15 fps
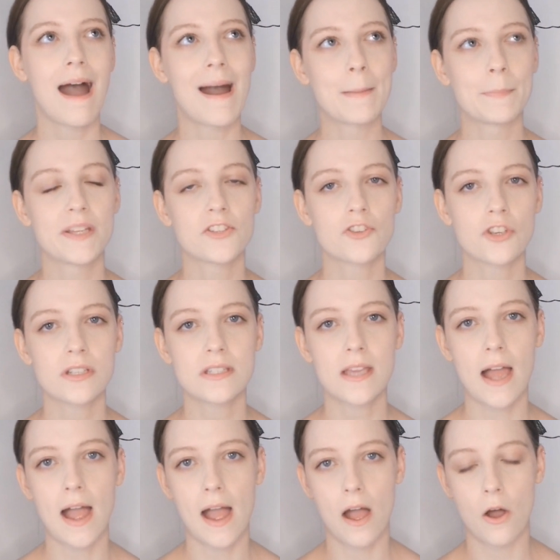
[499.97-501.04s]
I mentioned
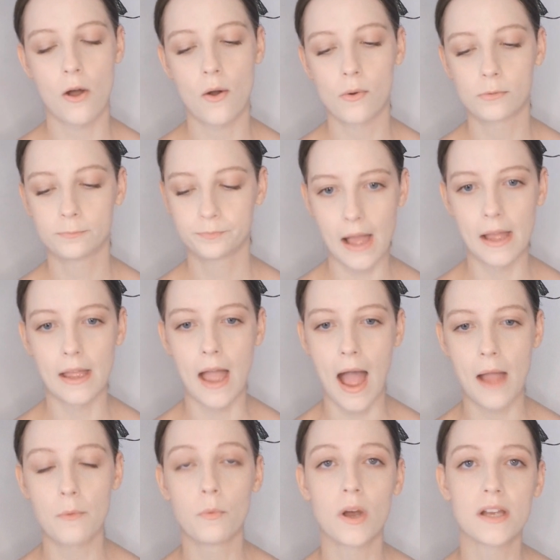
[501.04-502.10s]
how
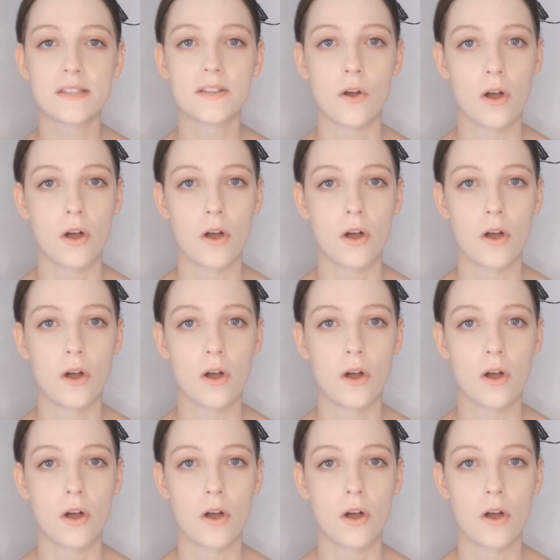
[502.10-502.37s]
I was